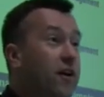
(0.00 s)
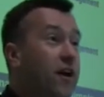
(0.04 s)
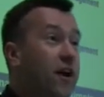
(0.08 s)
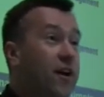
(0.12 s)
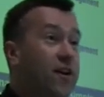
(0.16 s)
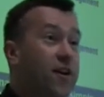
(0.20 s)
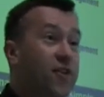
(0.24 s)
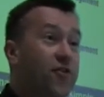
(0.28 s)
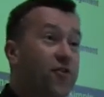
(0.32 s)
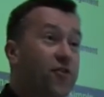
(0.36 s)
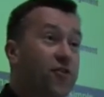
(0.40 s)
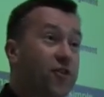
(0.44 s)

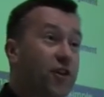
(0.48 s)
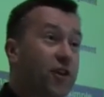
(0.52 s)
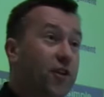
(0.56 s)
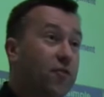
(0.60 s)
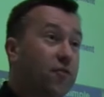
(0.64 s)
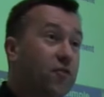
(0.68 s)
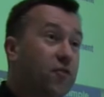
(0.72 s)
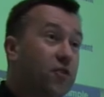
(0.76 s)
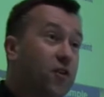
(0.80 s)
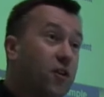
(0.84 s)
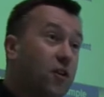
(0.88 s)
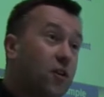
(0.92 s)

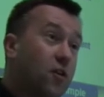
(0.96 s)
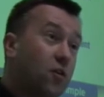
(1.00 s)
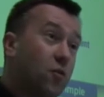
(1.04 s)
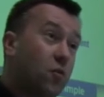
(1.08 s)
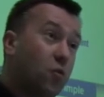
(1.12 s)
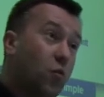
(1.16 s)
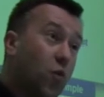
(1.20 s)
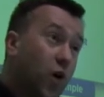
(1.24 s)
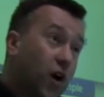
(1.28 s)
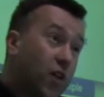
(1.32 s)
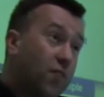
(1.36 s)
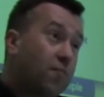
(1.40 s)
initiatives.
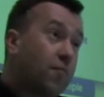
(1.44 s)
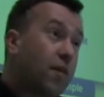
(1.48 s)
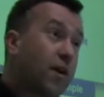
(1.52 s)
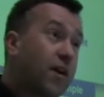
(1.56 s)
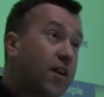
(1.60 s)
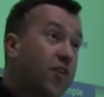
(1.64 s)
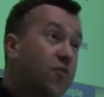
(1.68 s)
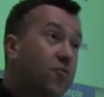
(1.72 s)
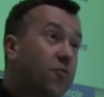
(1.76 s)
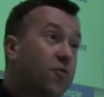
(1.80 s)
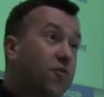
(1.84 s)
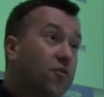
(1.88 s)
One
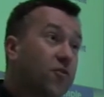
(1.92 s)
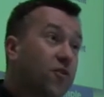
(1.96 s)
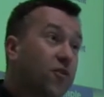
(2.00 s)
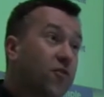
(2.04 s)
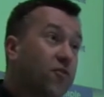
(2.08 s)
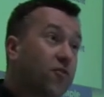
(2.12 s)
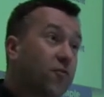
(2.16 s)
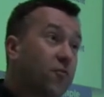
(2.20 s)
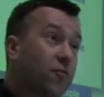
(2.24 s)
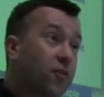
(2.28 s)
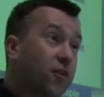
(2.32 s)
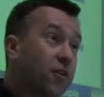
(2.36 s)
management
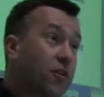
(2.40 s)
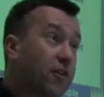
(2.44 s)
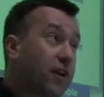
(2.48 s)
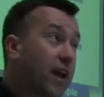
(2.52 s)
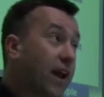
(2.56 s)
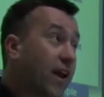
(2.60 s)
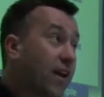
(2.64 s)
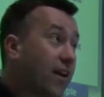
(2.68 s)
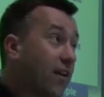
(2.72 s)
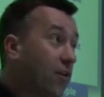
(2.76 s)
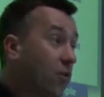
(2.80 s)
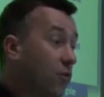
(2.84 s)
system that can
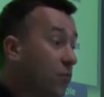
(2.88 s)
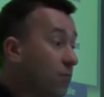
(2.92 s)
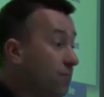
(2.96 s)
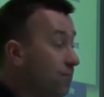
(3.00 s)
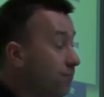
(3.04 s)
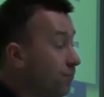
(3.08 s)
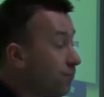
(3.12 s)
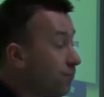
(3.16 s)
handle